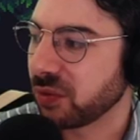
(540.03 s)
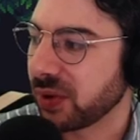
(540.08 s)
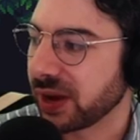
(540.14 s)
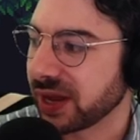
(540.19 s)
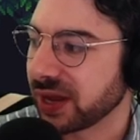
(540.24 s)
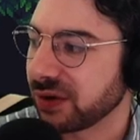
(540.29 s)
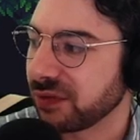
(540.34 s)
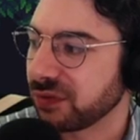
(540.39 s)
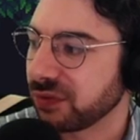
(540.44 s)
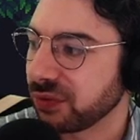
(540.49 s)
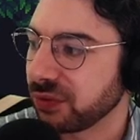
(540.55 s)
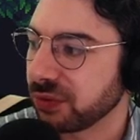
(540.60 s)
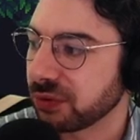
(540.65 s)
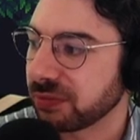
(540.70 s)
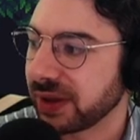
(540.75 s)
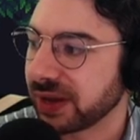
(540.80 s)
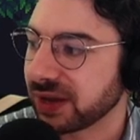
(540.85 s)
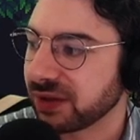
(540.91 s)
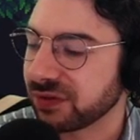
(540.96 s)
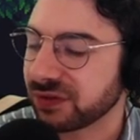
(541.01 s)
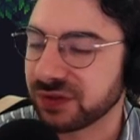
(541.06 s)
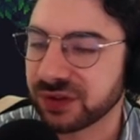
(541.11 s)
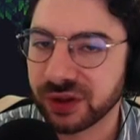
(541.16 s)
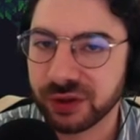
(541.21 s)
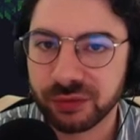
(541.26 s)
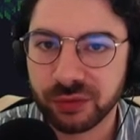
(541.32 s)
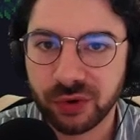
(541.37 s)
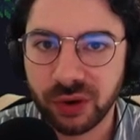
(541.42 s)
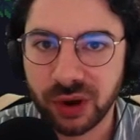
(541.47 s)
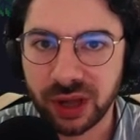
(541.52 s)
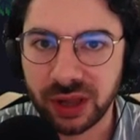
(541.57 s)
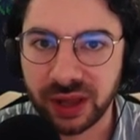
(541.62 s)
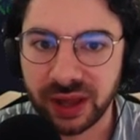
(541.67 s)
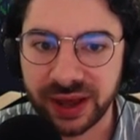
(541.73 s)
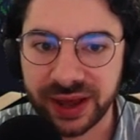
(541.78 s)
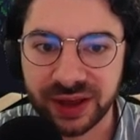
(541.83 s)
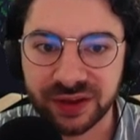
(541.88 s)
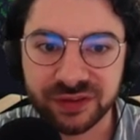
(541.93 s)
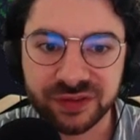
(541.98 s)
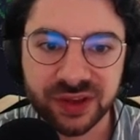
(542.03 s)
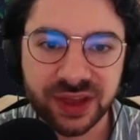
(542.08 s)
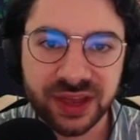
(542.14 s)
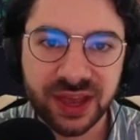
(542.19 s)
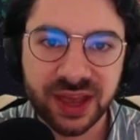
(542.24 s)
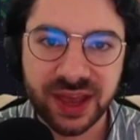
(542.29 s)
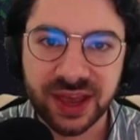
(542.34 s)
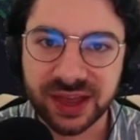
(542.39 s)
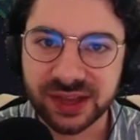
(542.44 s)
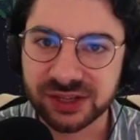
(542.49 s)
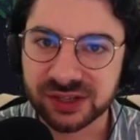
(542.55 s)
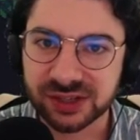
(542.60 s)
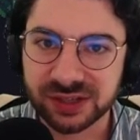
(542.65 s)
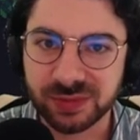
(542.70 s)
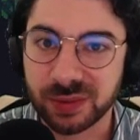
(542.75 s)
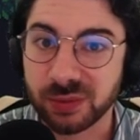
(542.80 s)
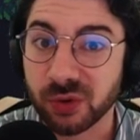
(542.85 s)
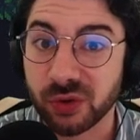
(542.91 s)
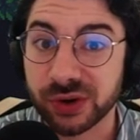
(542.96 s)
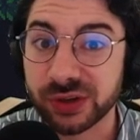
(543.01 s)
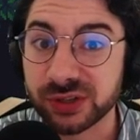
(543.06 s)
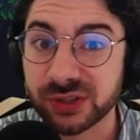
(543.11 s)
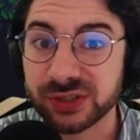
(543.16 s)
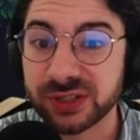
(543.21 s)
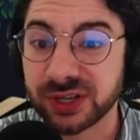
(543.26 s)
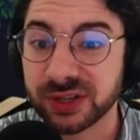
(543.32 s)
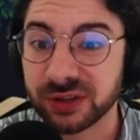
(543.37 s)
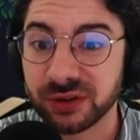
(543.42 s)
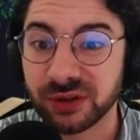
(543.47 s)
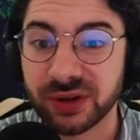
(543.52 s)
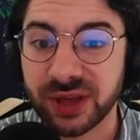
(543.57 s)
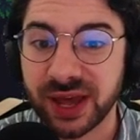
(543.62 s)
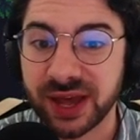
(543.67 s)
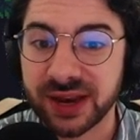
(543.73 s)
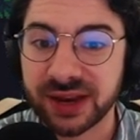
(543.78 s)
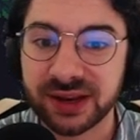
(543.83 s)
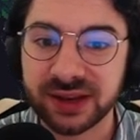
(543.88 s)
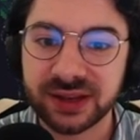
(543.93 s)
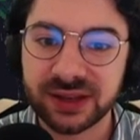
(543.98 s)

wave would make it feel more alive and just a bit more interesting to look at.